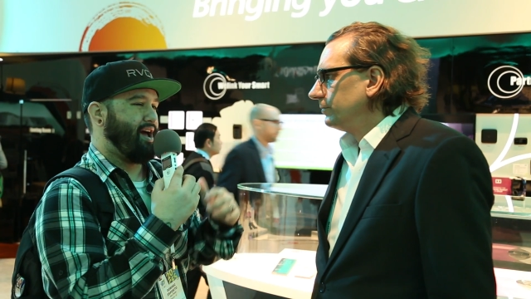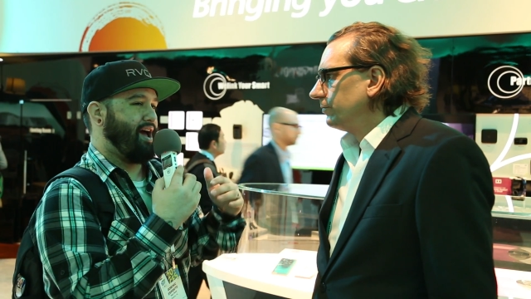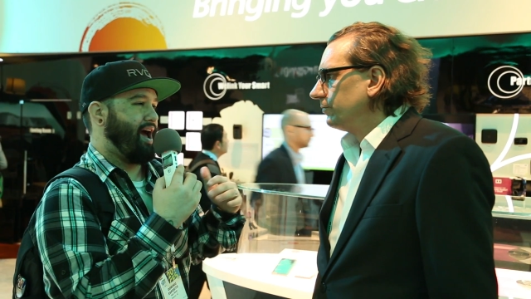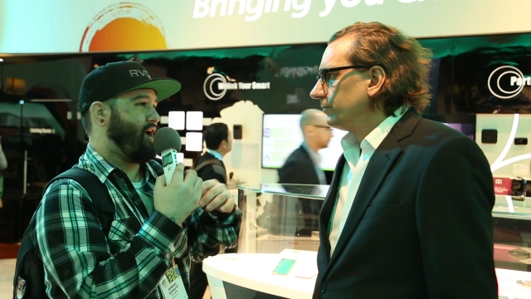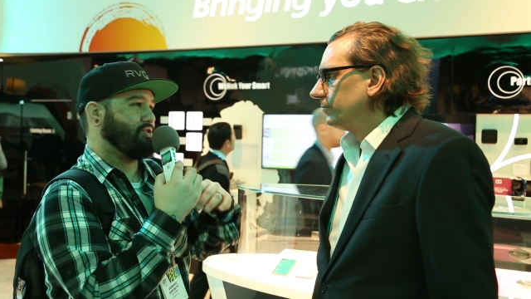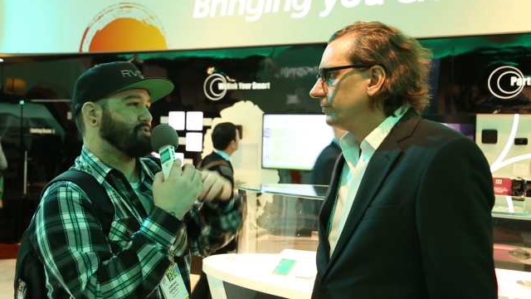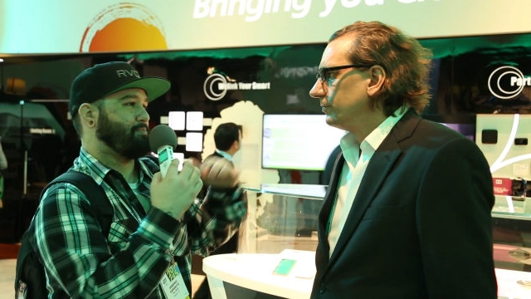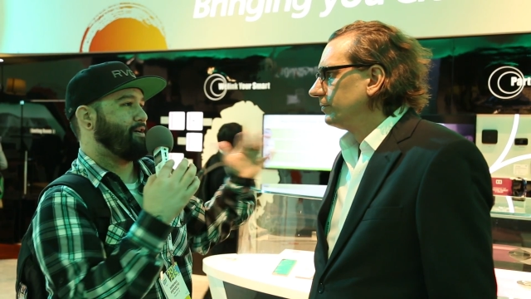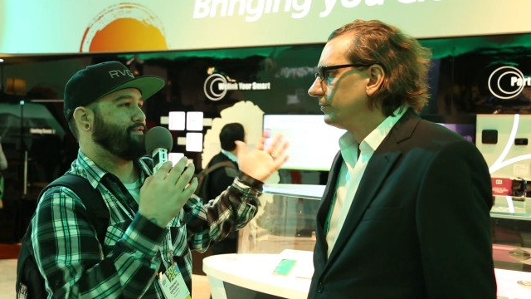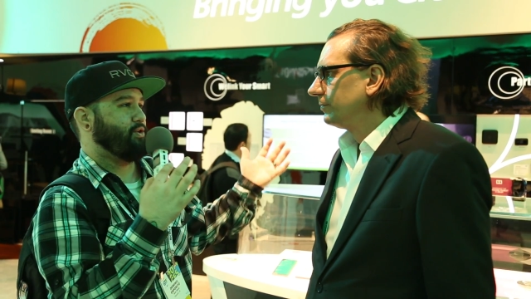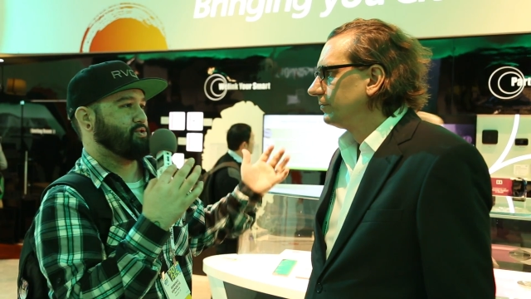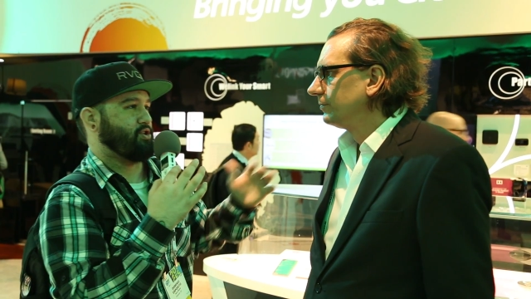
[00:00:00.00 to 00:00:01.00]
Speaker 1: how
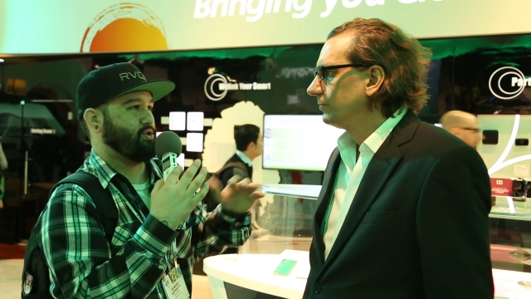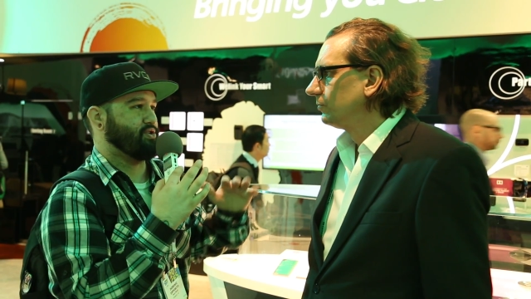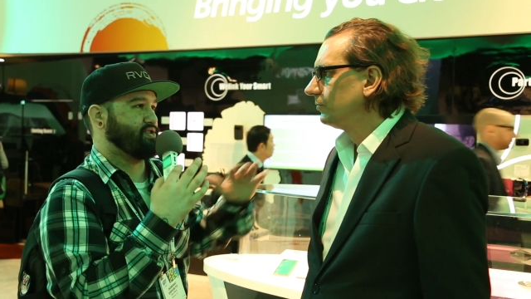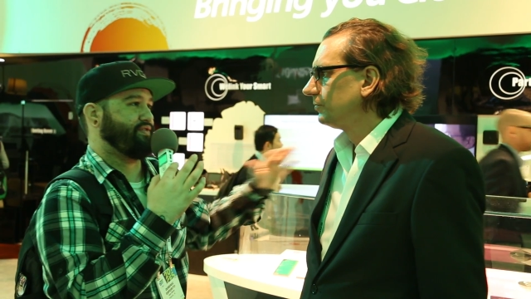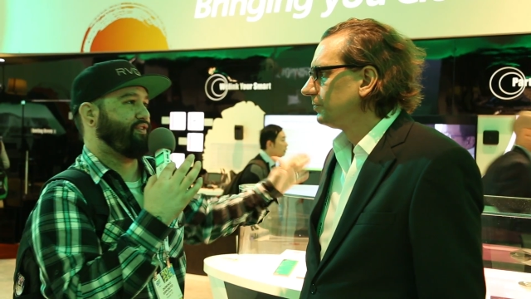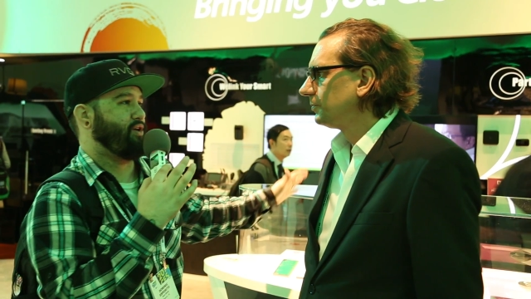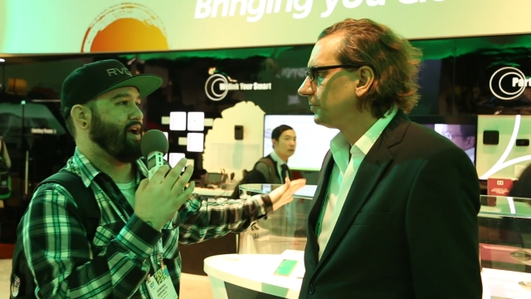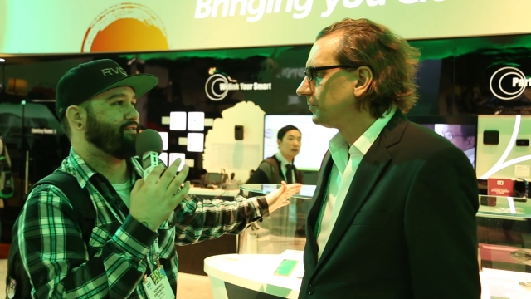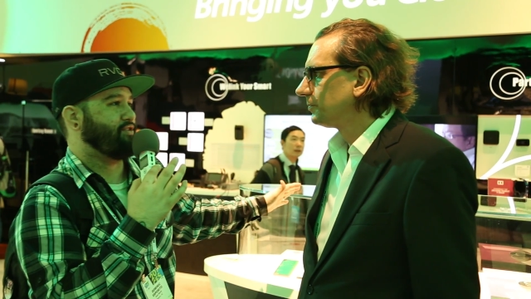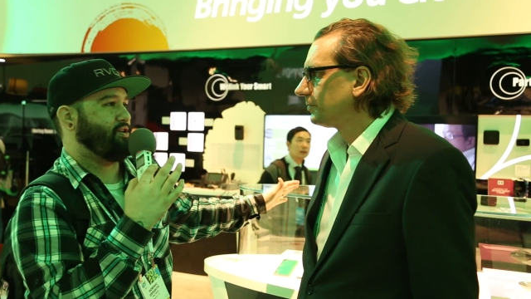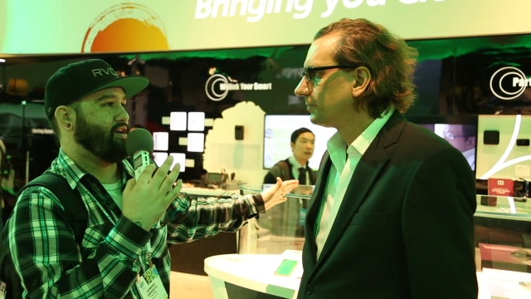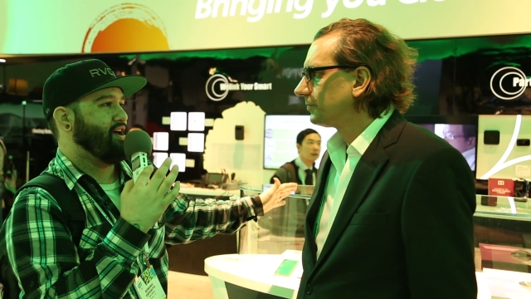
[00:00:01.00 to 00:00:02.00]
smartphones are used
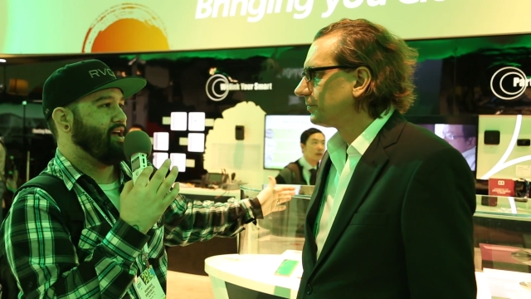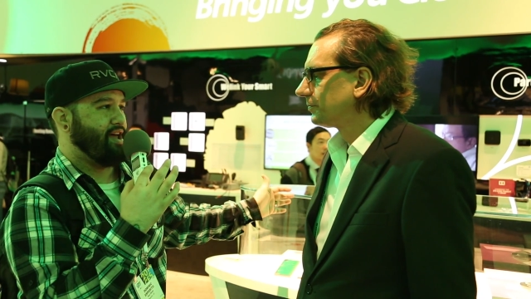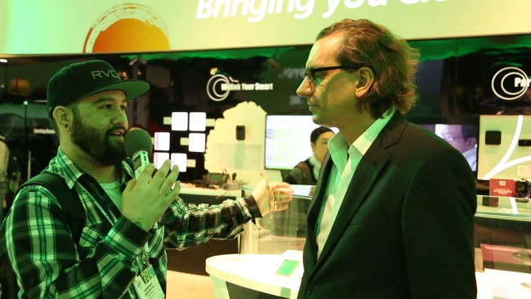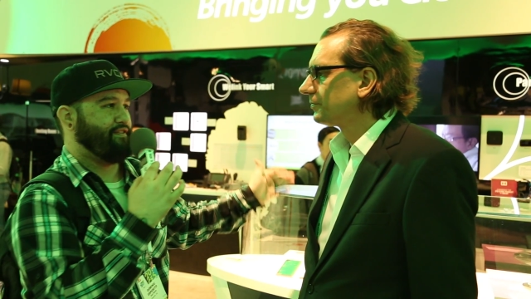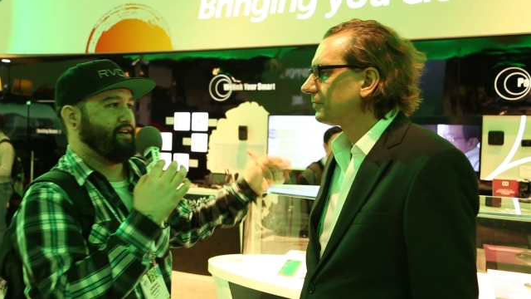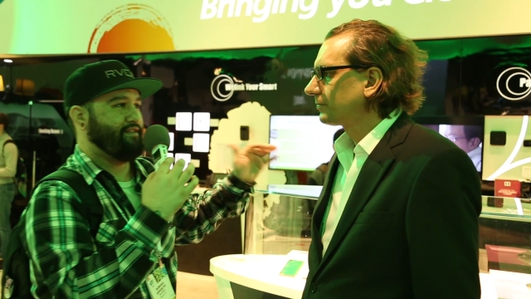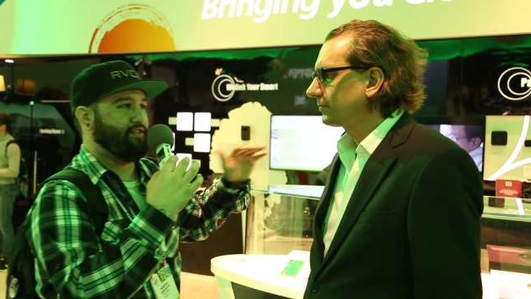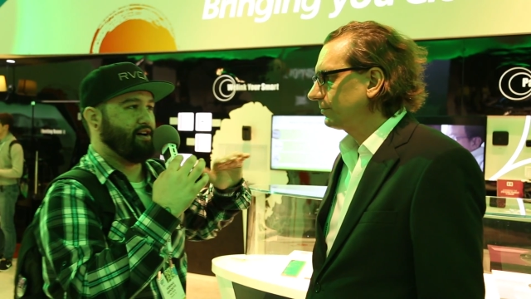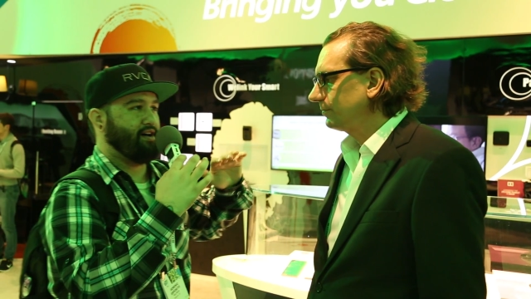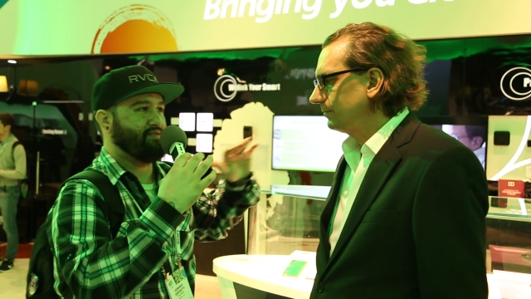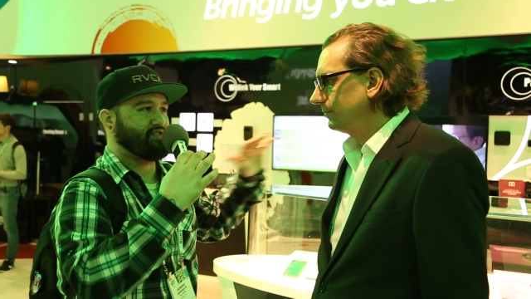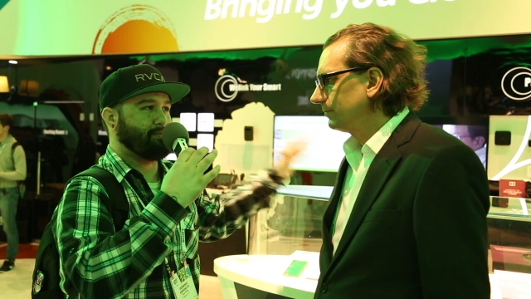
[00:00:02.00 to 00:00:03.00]
forever. If if, uh, if